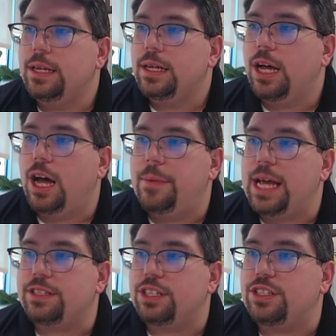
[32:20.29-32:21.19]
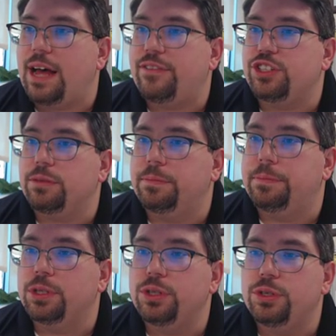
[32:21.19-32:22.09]
Um, it has an esophageal
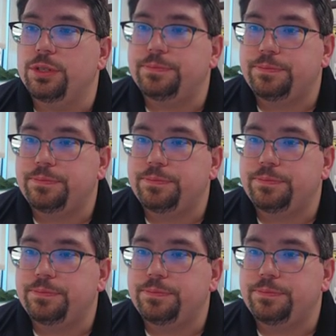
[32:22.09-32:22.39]
balloon.